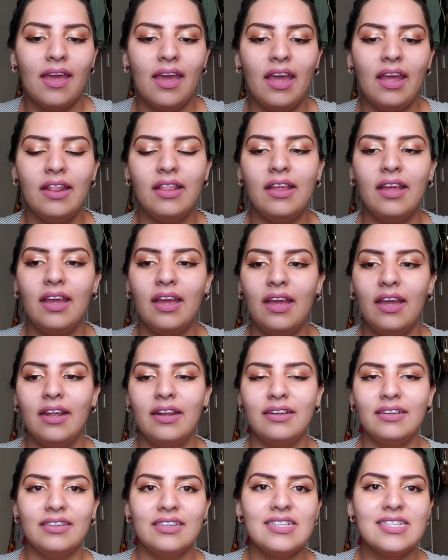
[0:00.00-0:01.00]
And
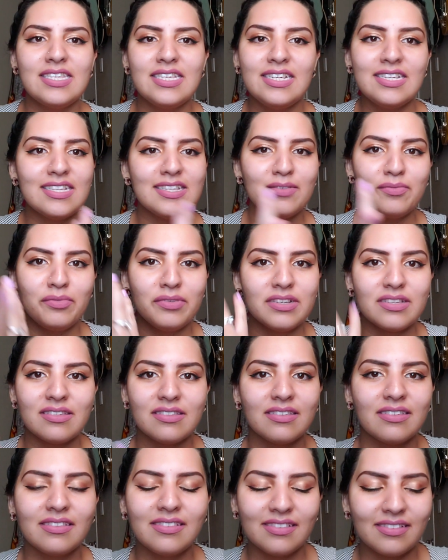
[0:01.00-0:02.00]
then, because he was
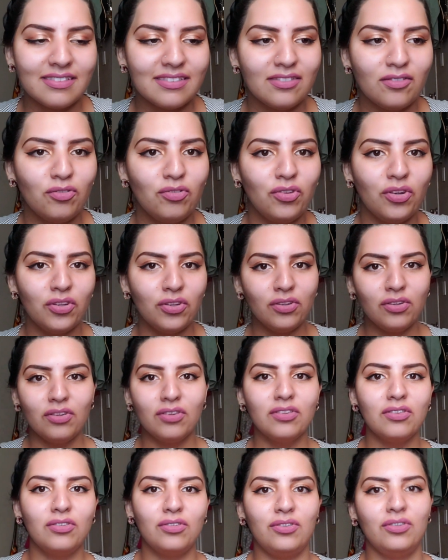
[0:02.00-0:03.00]

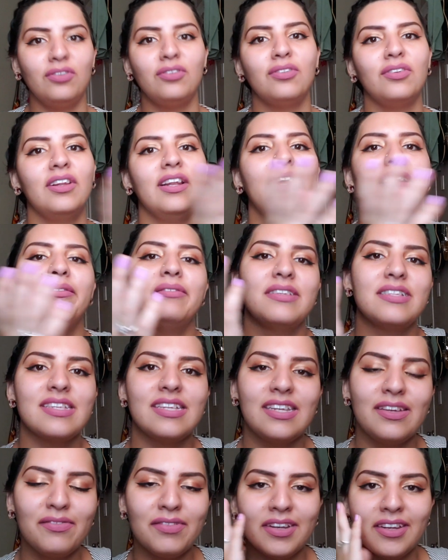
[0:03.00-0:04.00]
todo tonto, like
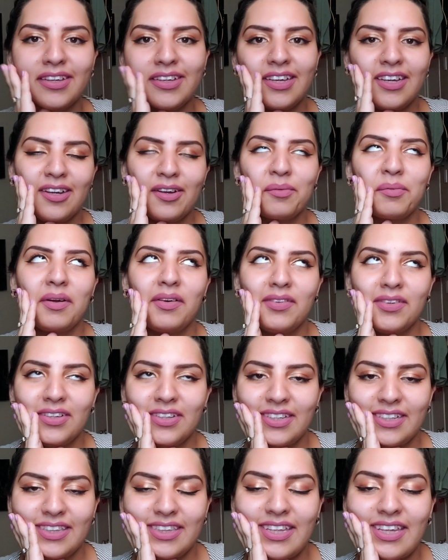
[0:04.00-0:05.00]
wasn't even looking around or
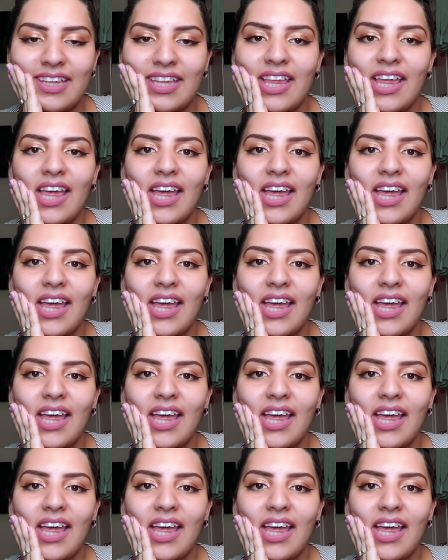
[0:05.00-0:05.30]
nothing,